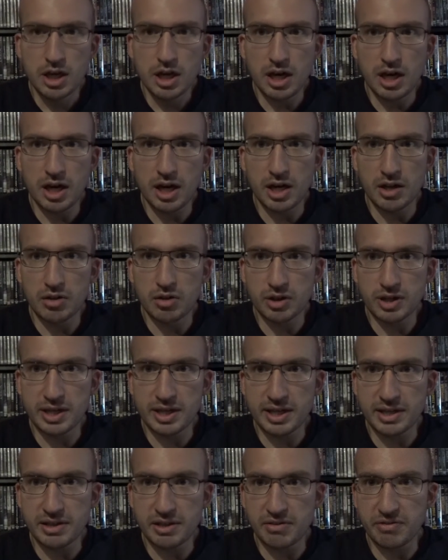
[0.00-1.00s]
Uh,
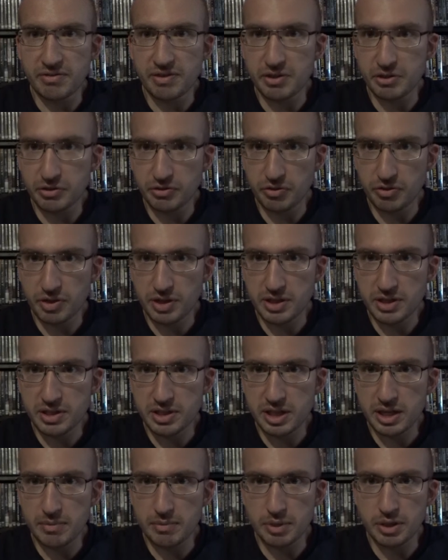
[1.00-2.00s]
looking at the field for
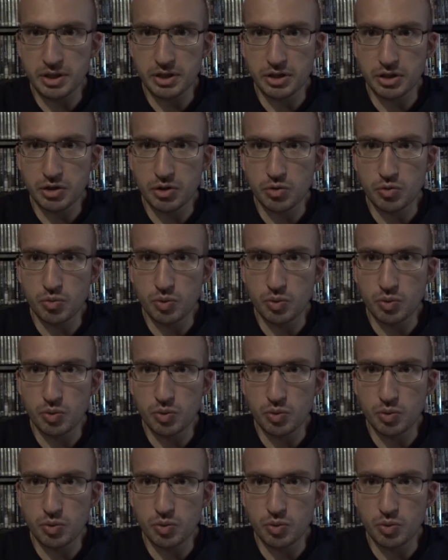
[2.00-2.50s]
this, I'm going to go